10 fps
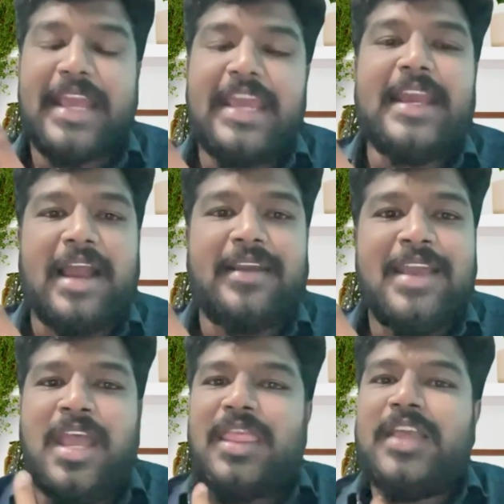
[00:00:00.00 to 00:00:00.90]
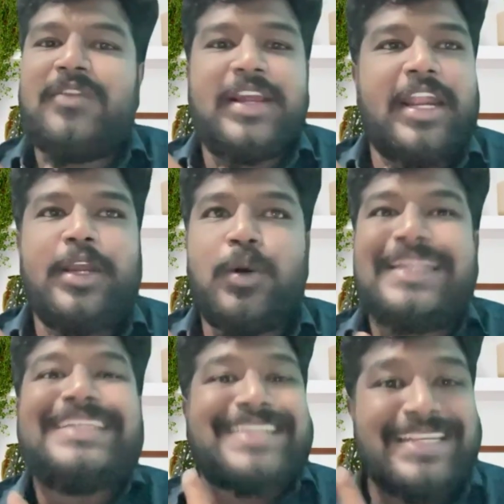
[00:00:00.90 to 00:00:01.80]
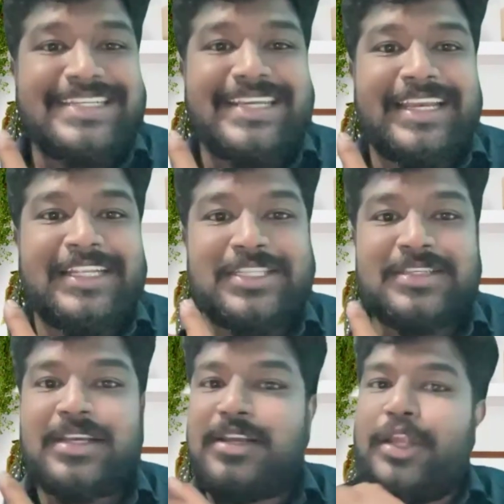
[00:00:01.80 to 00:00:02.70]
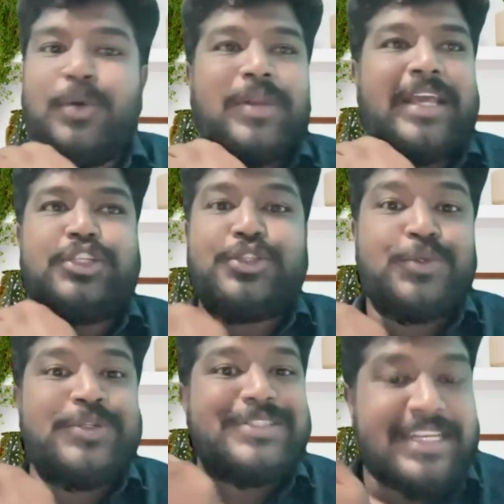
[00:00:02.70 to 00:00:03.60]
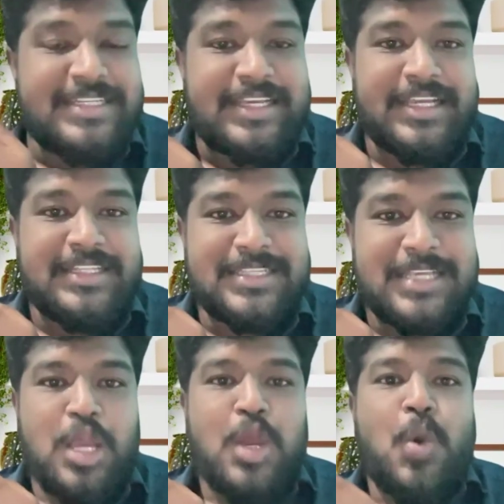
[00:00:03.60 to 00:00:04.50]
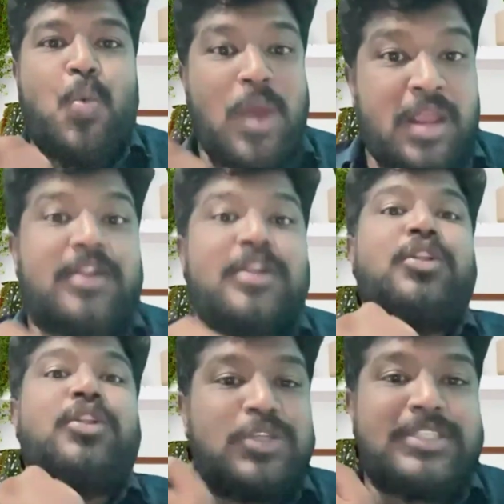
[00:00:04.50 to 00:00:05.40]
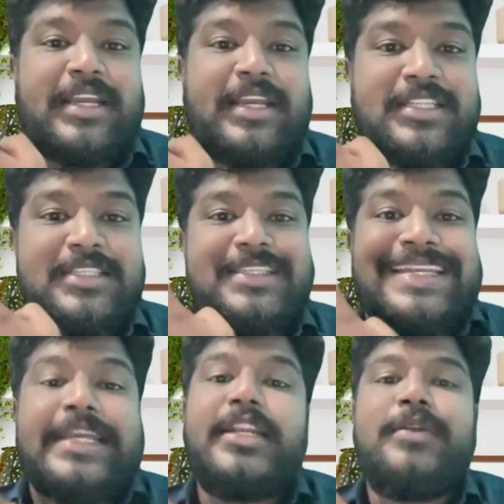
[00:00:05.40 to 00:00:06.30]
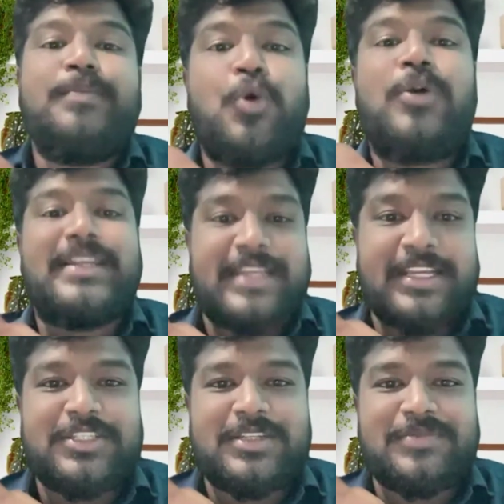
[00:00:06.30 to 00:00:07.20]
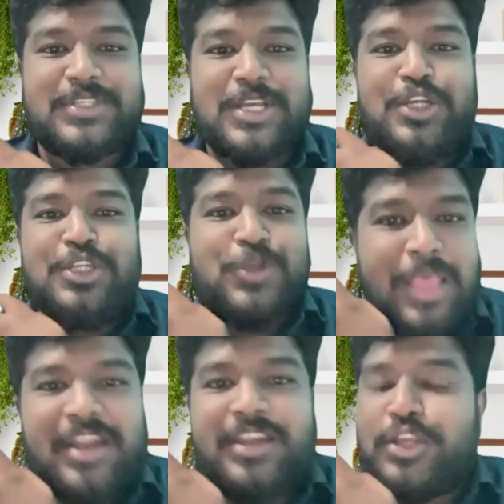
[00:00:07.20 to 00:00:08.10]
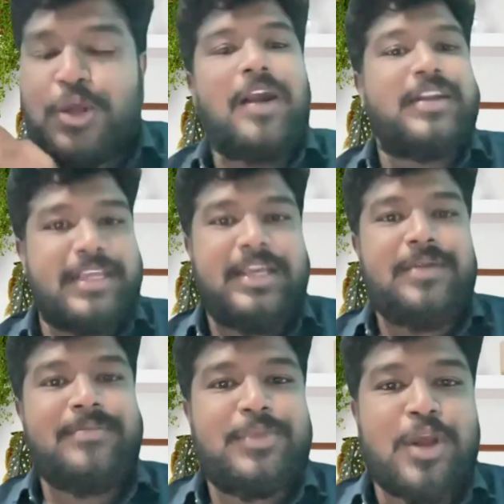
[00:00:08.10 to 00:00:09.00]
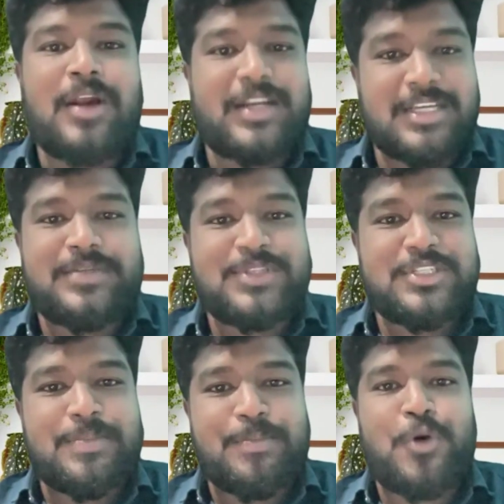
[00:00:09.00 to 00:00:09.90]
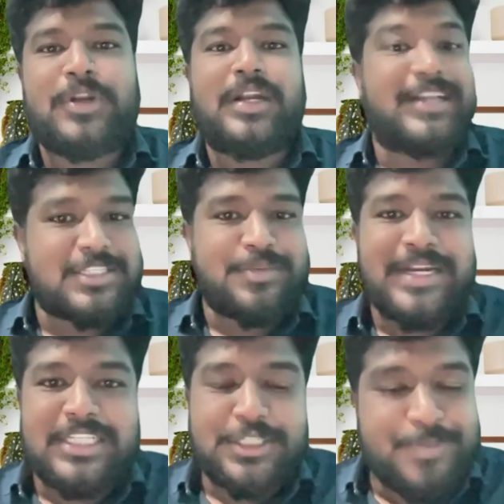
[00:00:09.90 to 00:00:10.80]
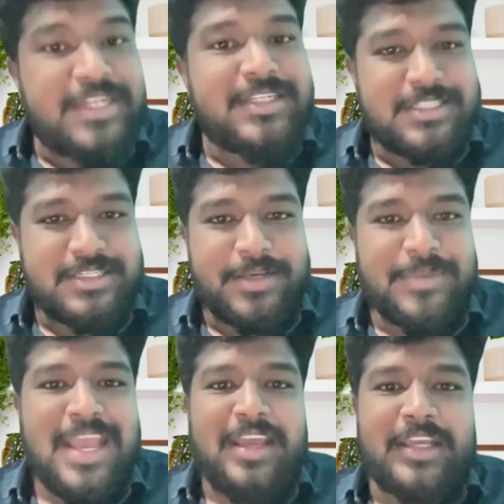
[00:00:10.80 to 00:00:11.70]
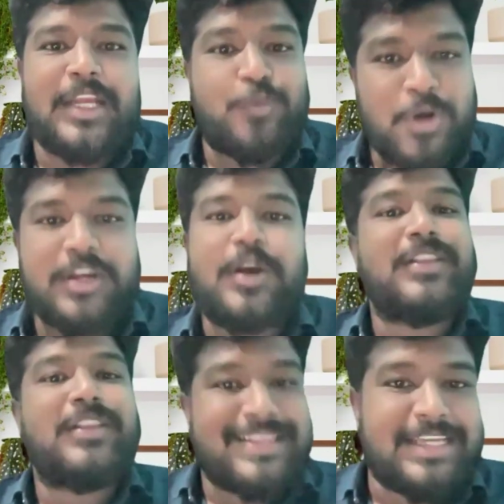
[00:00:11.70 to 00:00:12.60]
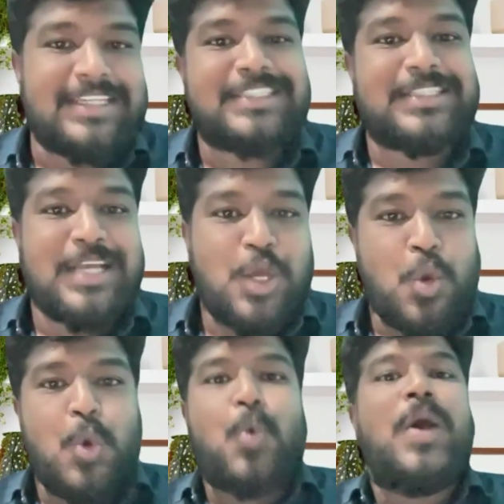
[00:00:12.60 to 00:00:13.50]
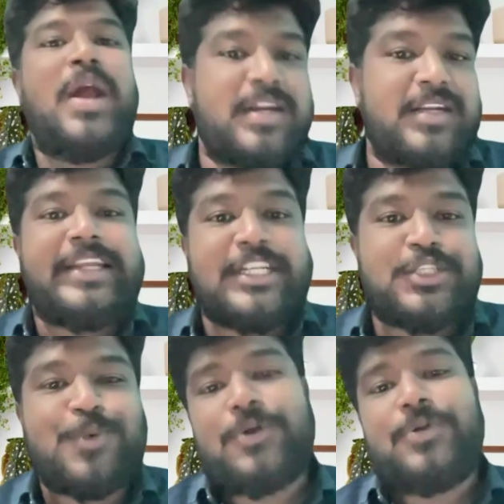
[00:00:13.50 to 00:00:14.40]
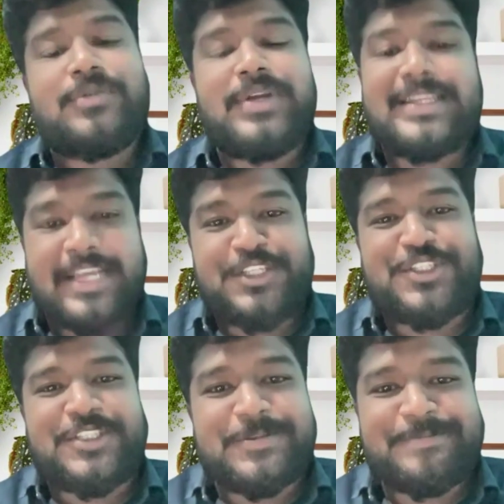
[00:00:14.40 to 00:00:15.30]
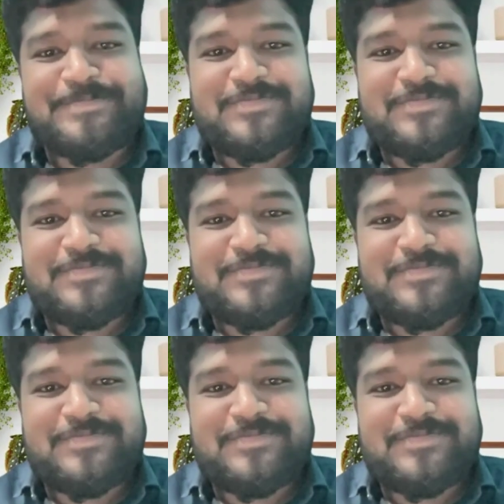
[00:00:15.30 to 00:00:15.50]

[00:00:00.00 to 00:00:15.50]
an AI, they were getting only 10 tickets, like 2 to 10 tickets, where those tickets needed more attention, so that your team, your customer support and customer experience team can work on the things where it needs more attention.